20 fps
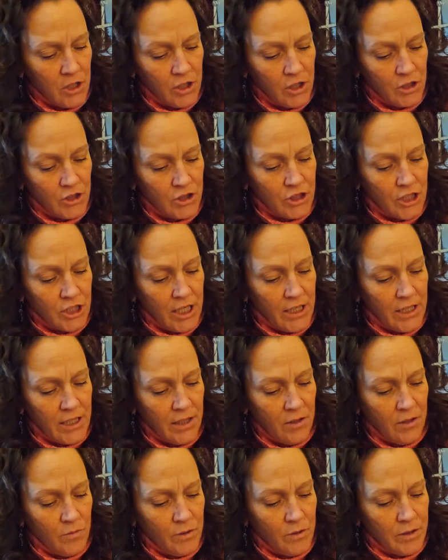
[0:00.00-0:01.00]

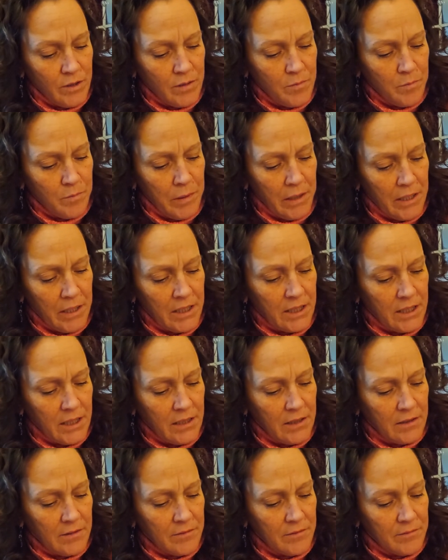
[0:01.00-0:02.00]
Shaking with
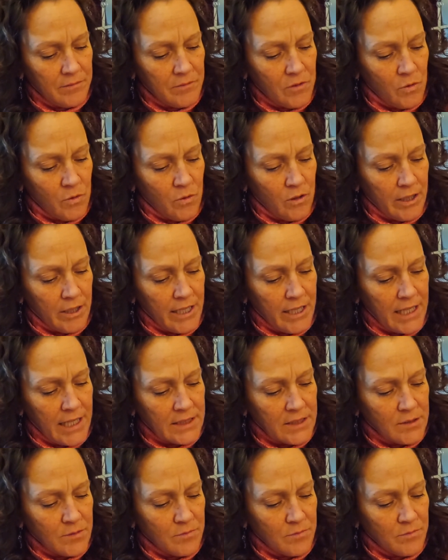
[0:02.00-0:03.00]
impending
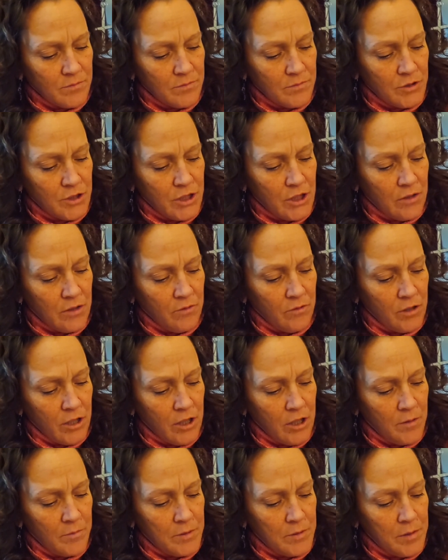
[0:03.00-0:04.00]
orgasm, she
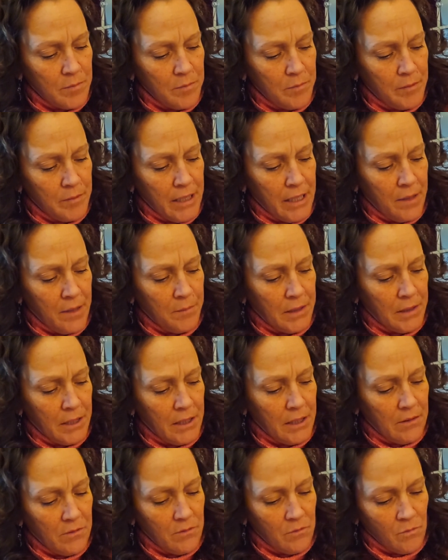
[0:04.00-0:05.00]
rubbed. Baby,
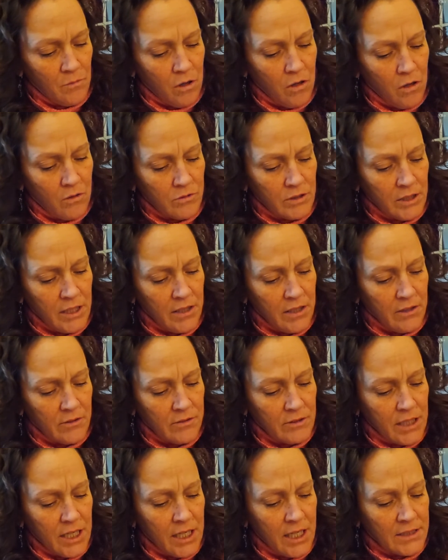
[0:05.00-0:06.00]
Walt yelled
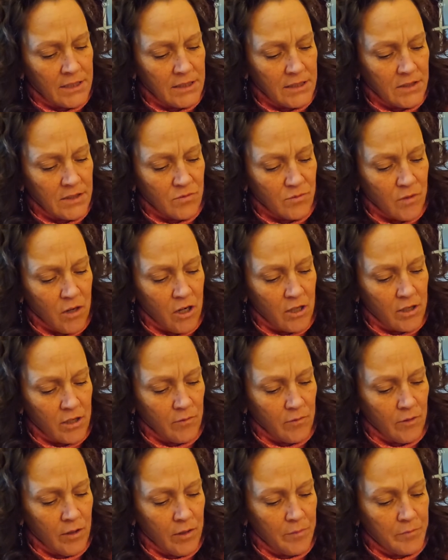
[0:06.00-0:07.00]
as his rock
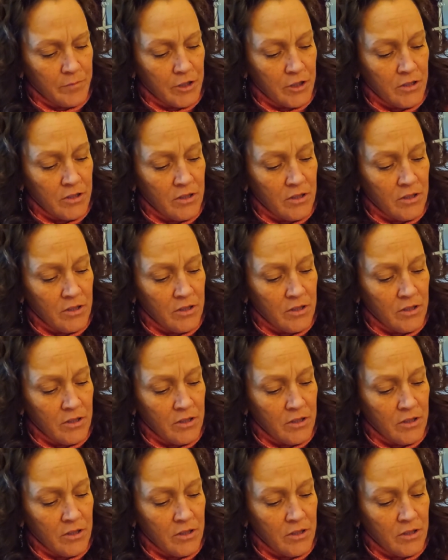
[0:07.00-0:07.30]
erupted.